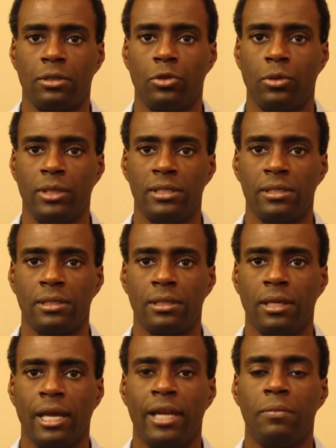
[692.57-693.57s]
quiz
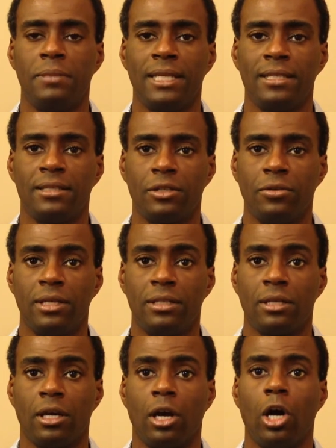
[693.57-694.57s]
and obtains a grade
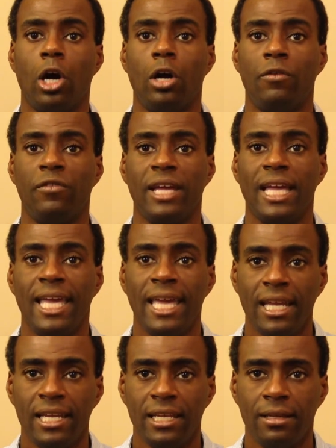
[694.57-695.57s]
of
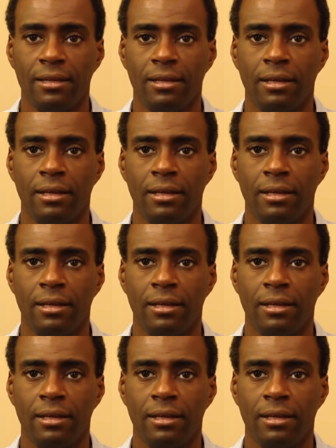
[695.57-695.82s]
80,